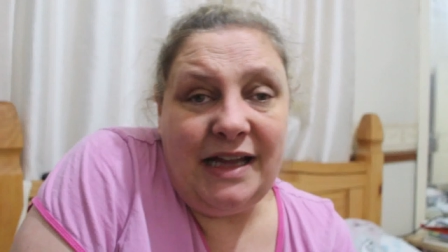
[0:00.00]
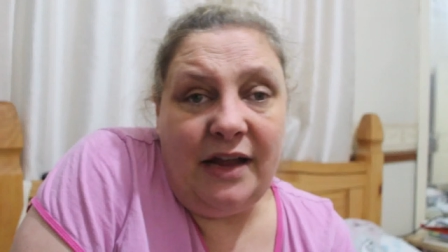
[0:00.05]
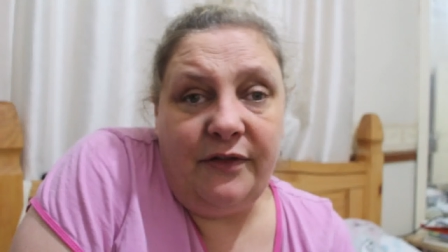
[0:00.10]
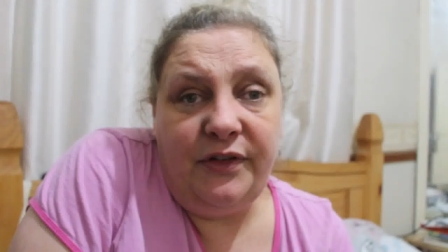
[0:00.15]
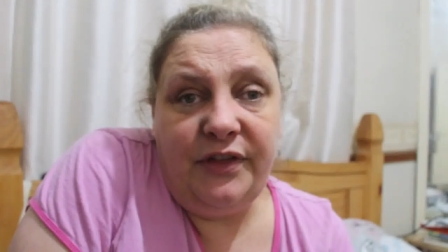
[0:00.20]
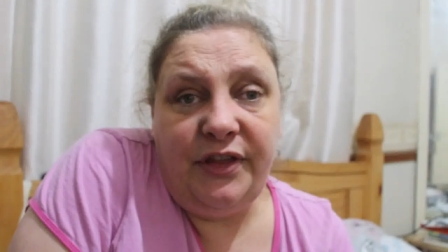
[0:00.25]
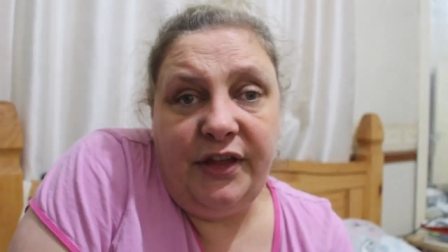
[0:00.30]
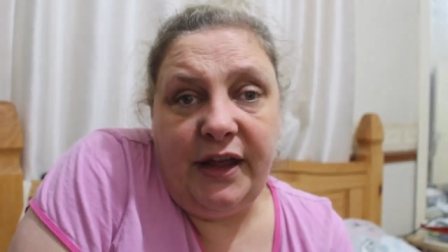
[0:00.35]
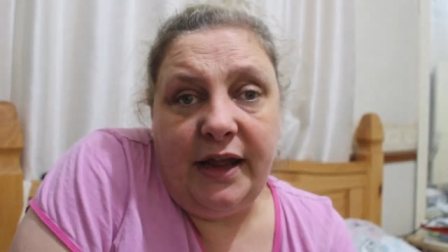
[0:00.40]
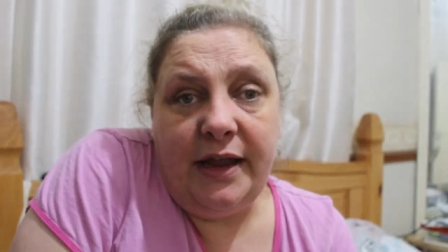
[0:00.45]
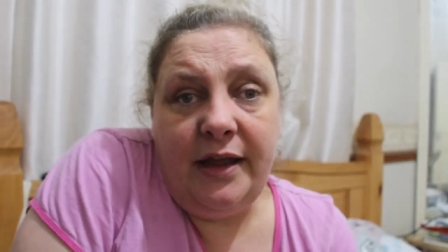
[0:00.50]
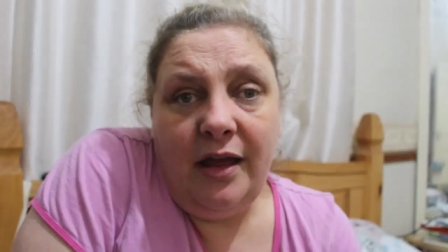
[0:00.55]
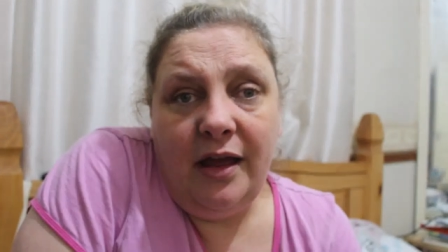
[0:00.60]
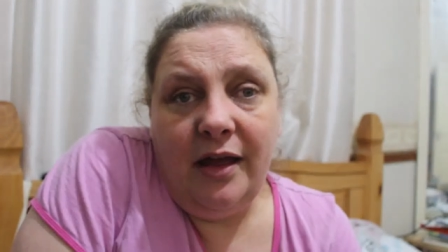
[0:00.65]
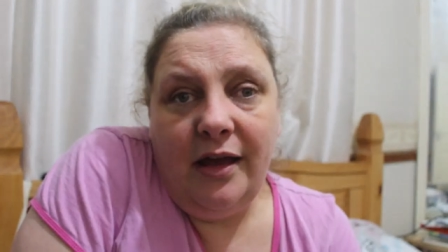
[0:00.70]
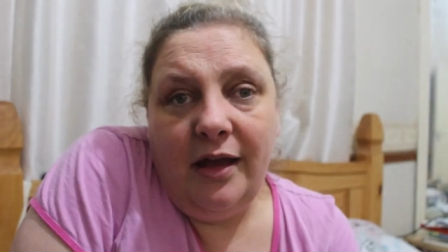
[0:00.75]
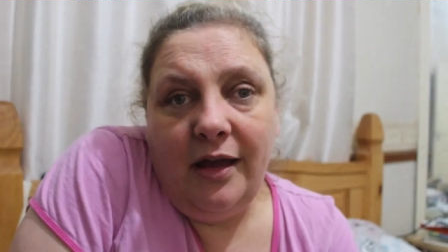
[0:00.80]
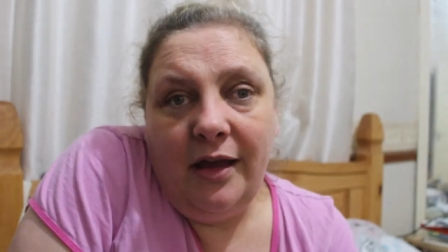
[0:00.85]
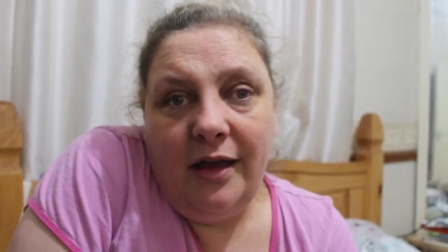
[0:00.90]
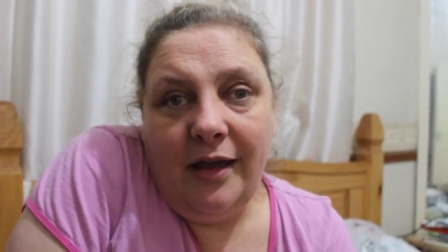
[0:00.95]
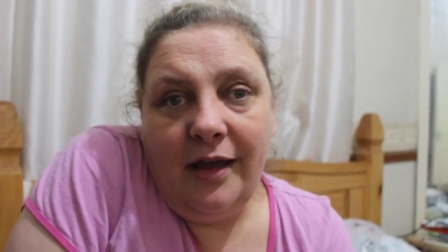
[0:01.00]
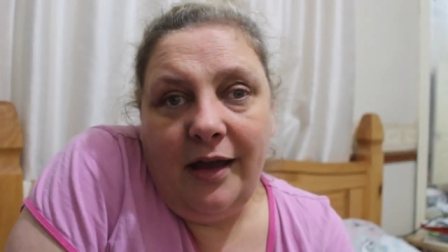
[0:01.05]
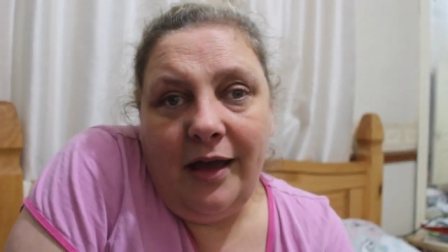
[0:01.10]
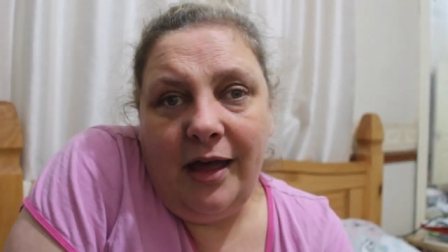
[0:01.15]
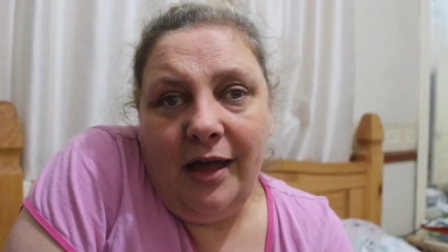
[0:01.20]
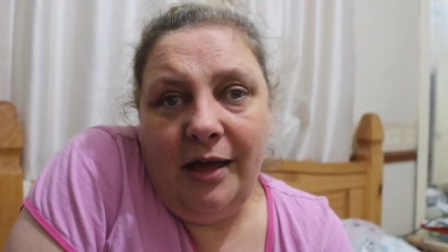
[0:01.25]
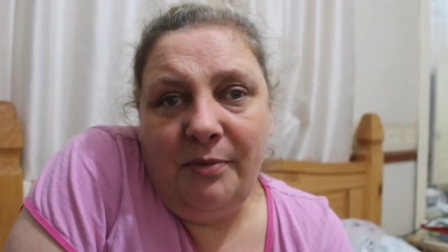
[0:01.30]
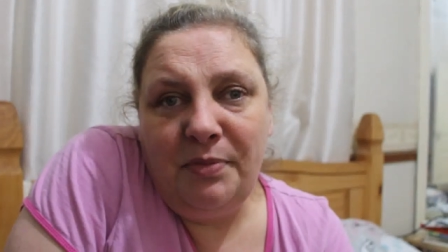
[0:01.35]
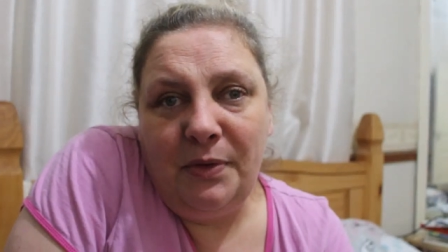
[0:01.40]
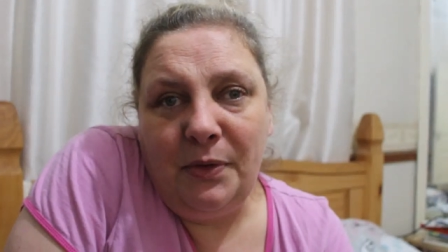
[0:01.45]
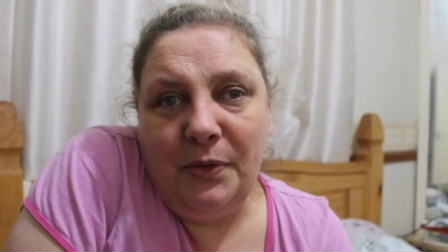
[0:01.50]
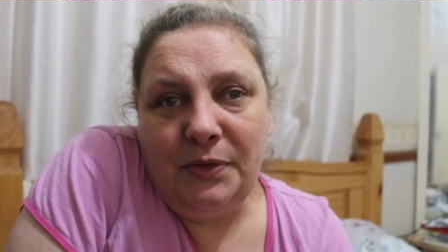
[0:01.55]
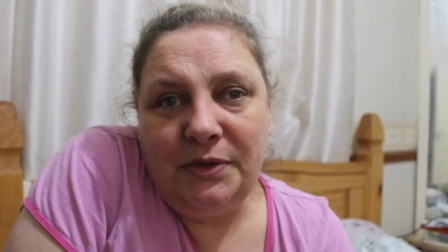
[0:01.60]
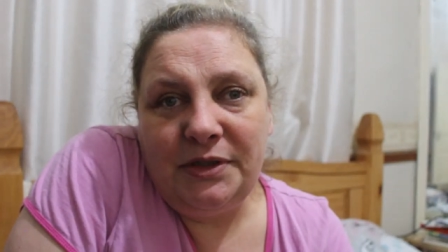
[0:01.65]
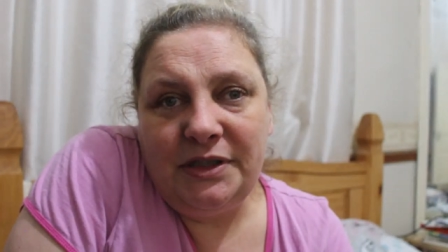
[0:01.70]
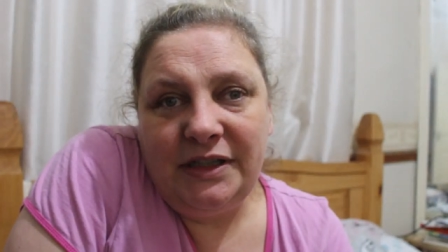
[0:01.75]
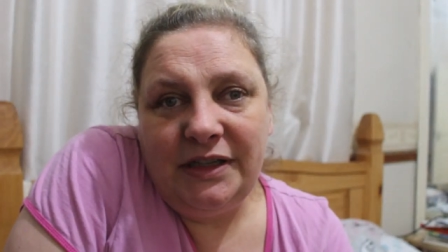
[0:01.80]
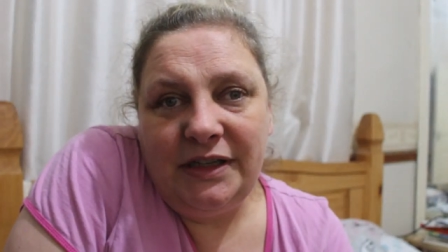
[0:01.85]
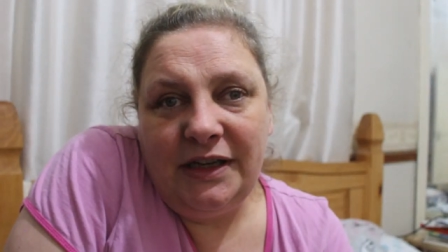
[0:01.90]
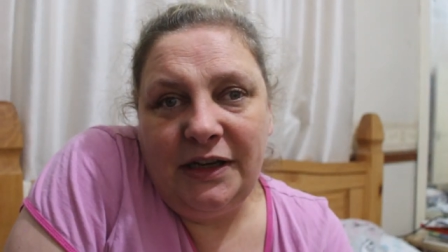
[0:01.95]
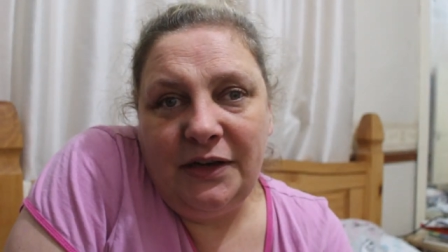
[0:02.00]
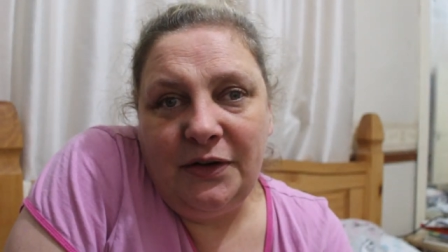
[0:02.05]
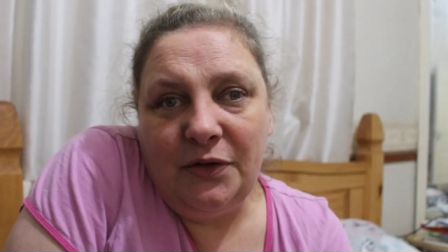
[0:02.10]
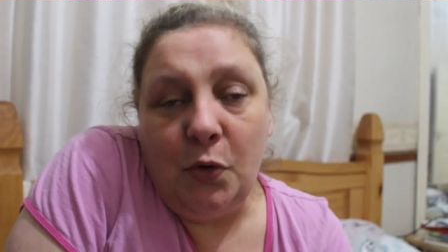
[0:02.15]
everything I bought in,